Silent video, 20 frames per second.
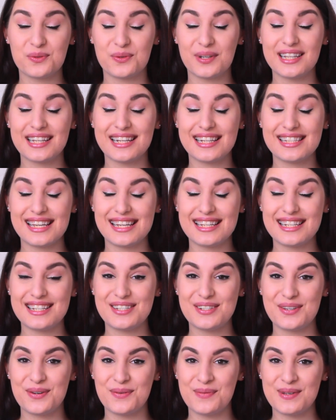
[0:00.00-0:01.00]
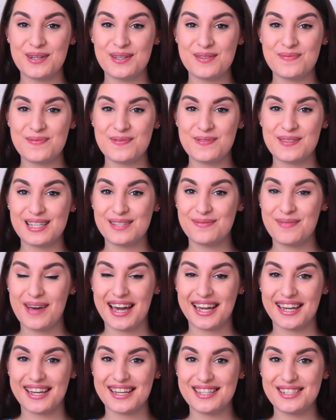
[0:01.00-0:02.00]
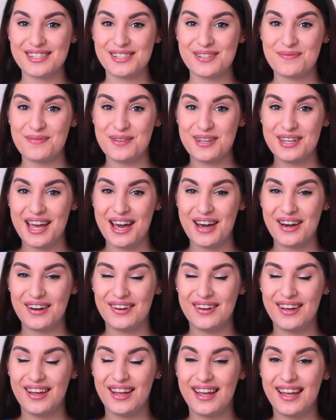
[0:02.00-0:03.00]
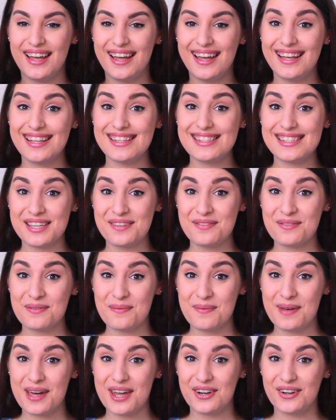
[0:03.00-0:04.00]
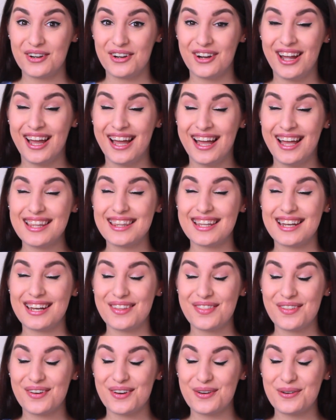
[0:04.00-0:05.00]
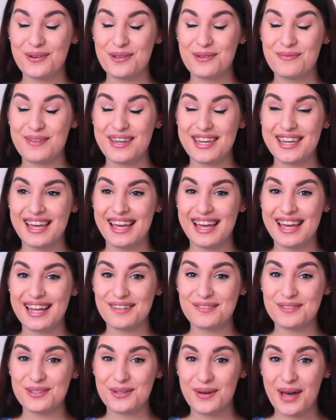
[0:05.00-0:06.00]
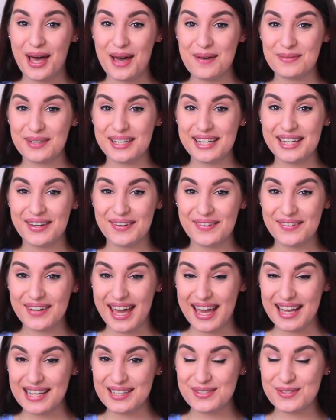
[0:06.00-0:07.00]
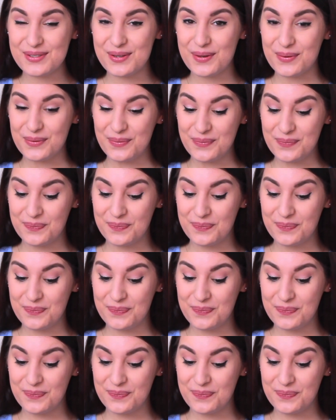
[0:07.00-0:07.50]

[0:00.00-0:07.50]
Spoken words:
really excited to open this package, but now it's even better than I thought it would be, and I'm so happy. Okay, so